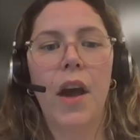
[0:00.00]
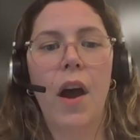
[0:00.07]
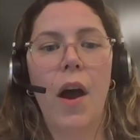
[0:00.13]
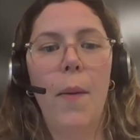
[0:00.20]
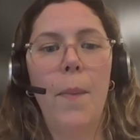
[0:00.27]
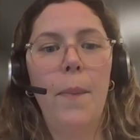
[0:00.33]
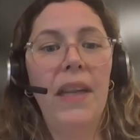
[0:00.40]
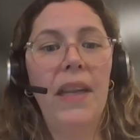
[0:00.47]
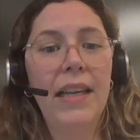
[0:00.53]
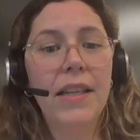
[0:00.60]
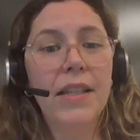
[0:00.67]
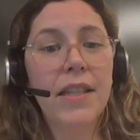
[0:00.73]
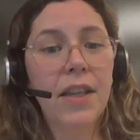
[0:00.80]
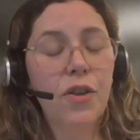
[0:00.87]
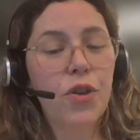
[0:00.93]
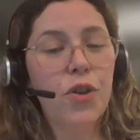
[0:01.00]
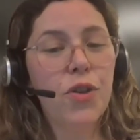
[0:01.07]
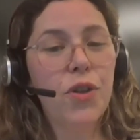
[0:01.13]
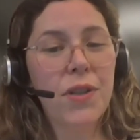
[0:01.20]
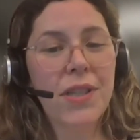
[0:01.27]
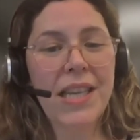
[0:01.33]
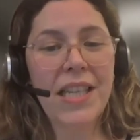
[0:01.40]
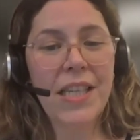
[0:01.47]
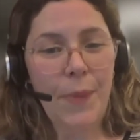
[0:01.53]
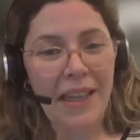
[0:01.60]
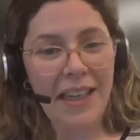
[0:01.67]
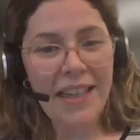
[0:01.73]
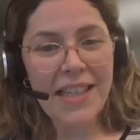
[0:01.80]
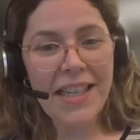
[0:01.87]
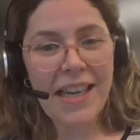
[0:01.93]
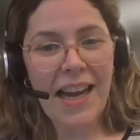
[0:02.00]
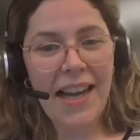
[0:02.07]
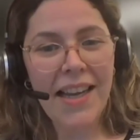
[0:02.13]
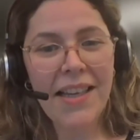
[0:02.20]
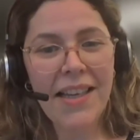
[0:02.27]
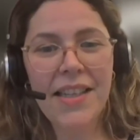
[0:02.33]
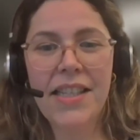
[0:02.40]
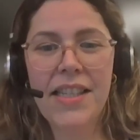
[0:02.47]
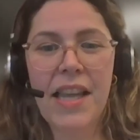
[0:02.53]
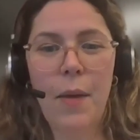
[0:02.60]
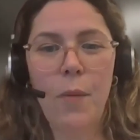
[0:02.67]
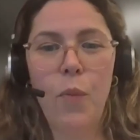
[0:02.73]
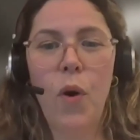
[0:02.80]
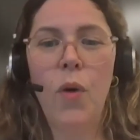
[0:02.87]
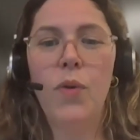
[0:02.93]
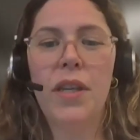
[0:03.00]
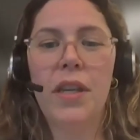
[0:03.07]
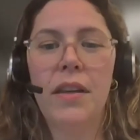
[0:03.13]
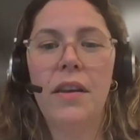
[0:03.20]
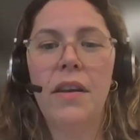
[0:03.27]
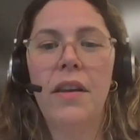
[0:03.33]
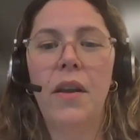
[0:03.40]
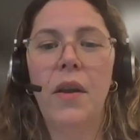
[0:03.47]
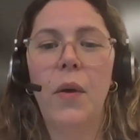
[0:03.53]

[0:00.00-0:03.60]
I'm pleased to introduce our speaker today, Sam Walton,